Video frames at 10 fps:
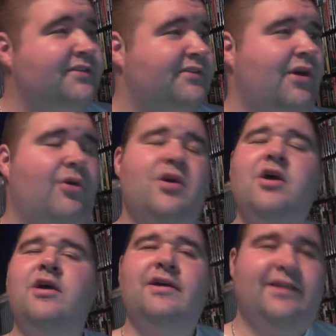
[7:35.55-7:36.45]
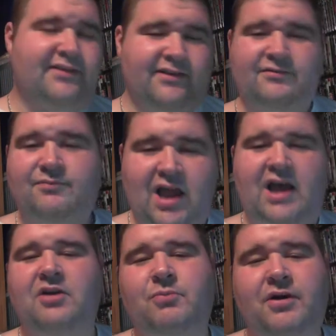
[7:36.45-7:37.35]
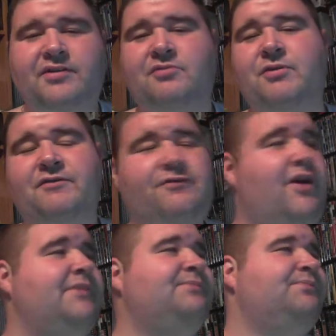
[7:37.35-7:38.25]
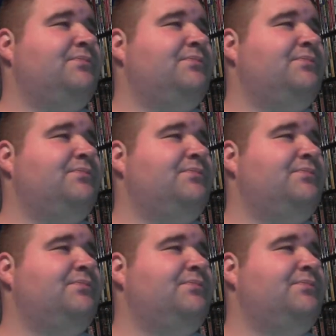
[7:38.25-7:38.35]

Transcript: So this entire month has been fun.